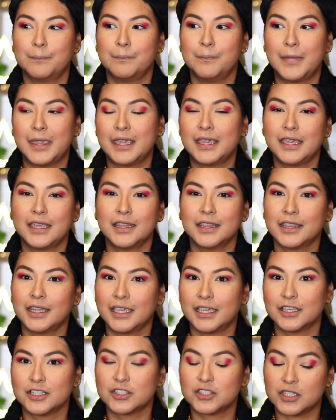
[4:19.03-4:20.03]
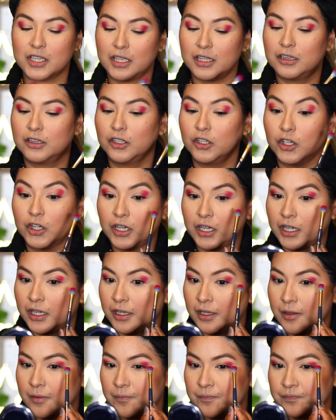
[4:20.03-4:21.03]
making things look
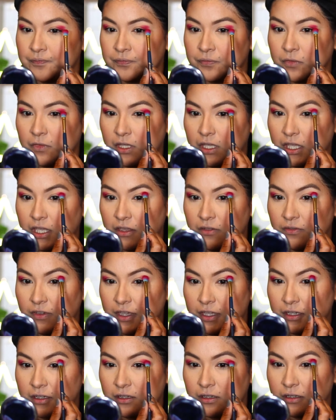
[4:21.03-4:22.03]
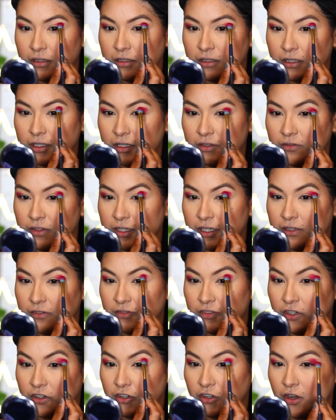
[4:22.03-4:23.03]
even, even
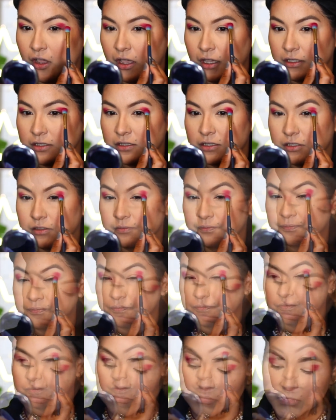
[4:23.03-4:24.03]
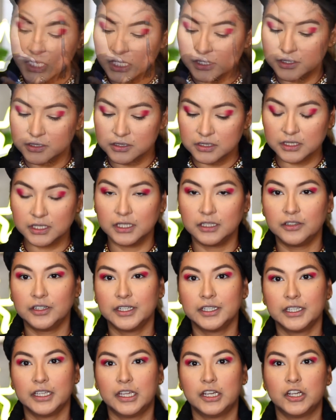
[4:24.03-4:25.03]
if they're not. There's a color
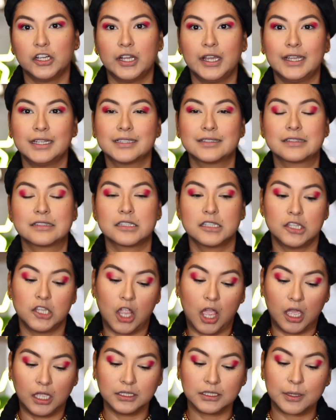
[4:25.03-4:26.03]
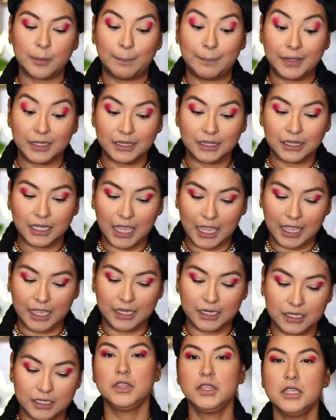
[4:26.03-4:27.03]
in here, it's not
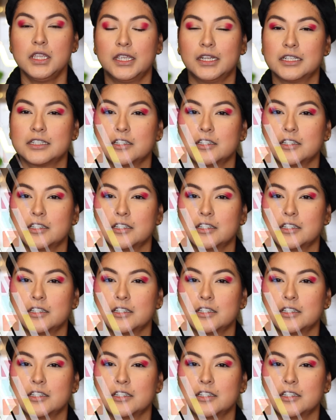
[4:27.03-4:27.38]
black. It